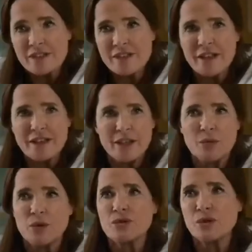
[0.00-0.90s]
He said
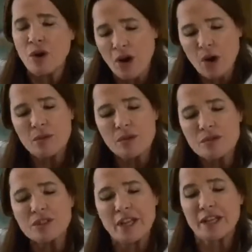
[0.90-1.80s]
it was
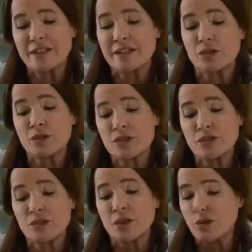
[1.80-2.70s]
almost like the
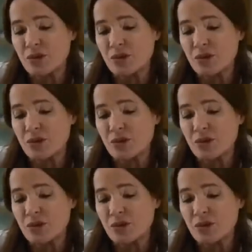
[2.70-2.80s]
original